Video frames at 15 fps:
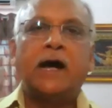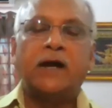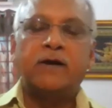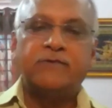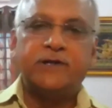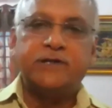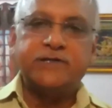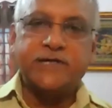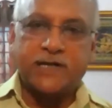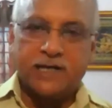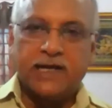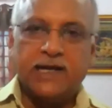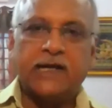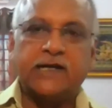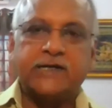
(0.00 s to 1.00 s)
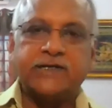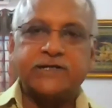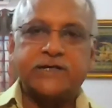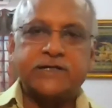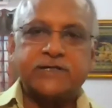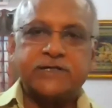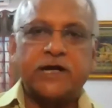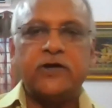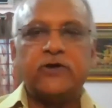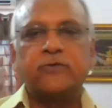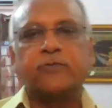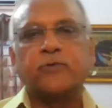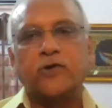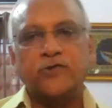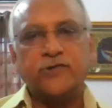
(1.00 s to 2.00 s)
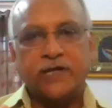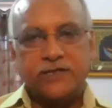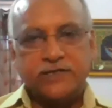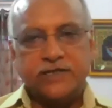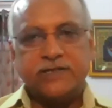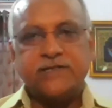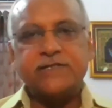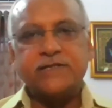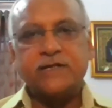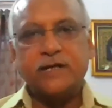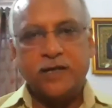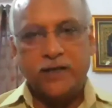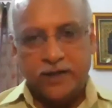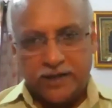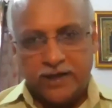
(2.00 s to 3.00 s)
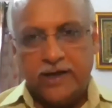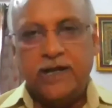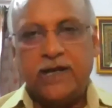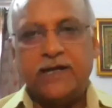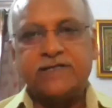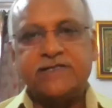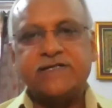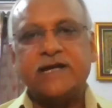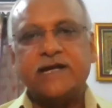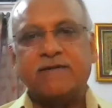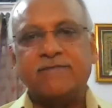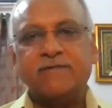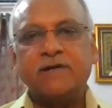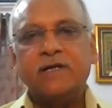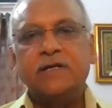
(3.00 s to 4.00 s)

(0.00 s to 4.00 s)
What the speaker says: And with General Electric trying to produce engines in India itself,